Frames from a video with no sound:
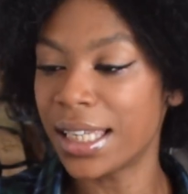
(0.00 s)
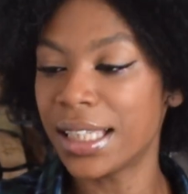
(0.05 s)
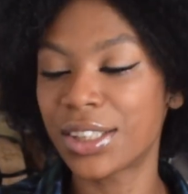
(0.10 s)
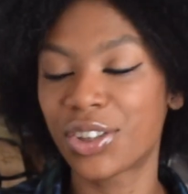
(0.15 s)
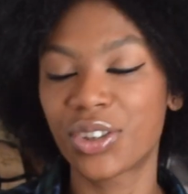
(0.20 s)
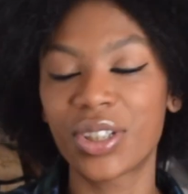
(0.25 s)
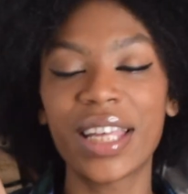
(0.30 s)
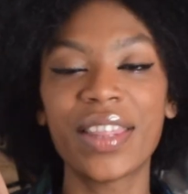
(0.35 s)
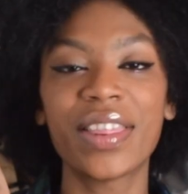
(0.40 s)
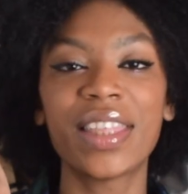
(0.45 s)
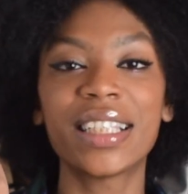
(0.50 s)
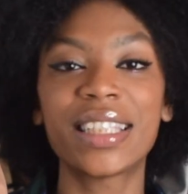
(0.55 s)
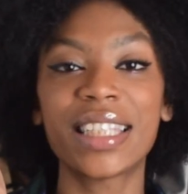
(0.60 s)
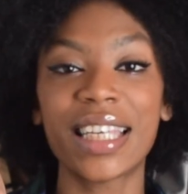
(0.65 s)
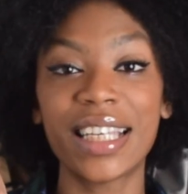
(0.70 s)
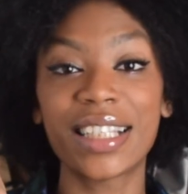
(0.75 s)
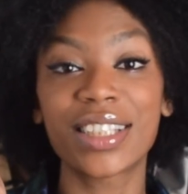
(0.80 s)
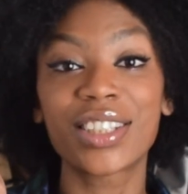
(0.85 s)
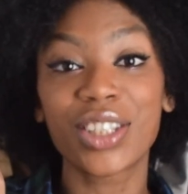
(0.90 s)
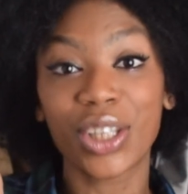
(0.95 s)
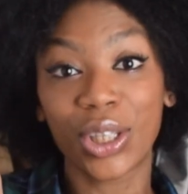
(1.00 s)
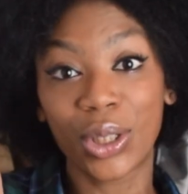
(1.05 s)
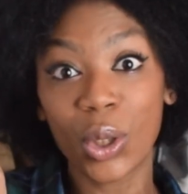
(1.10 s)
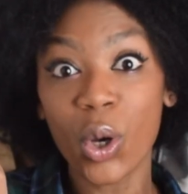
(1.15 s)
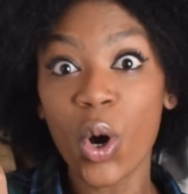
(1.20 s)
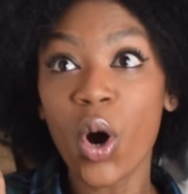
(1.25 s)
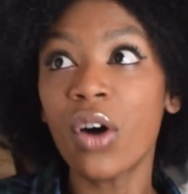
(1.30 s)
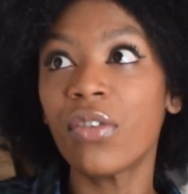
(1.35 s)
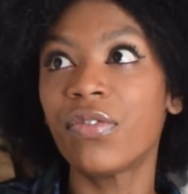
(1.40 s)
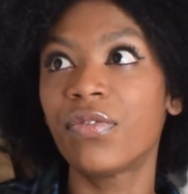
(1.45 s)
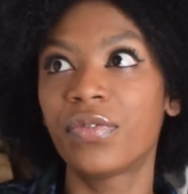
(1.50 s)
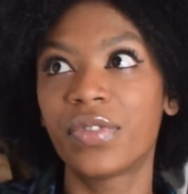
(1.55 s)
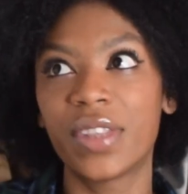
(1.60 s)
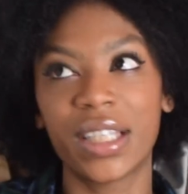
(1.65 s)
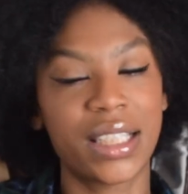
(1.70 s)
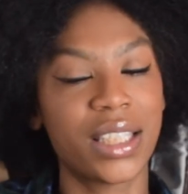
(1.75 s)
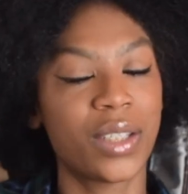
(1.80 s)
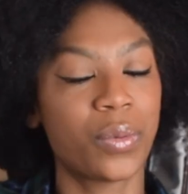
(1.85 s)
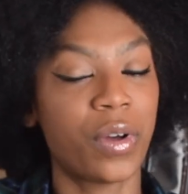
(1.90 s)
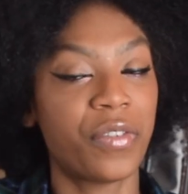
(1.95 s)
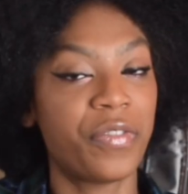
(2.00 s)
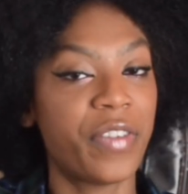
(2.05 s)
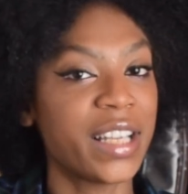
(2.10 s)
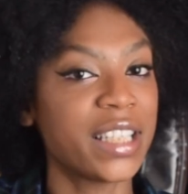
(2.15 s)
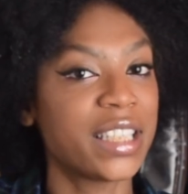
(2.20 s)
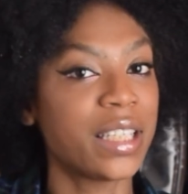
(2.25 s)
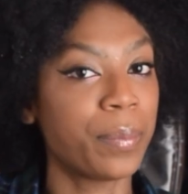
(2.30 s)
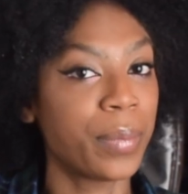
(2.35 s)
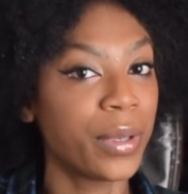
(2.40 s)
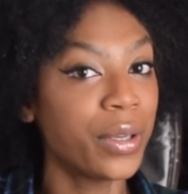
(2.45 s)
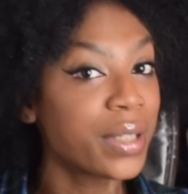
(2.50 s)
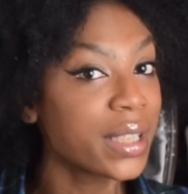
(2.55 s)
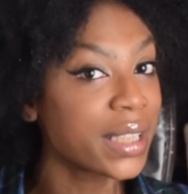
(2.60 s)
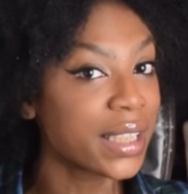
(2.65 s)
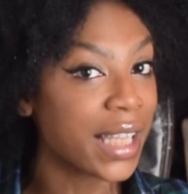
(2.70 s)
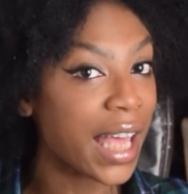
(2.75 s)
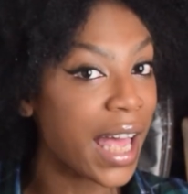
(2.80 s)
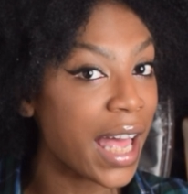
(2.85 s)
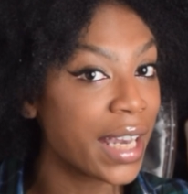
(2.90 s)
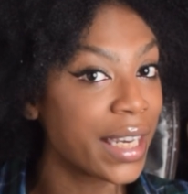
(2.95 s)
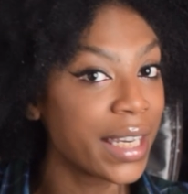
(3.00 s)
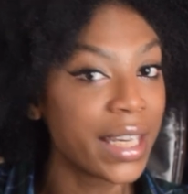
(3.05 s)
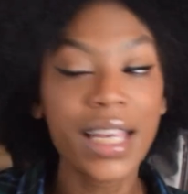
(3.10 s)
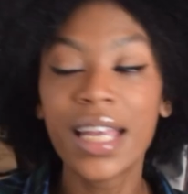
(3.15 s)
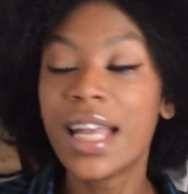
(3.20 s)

Literally, this is the cure. This is what Fenty Beauty said.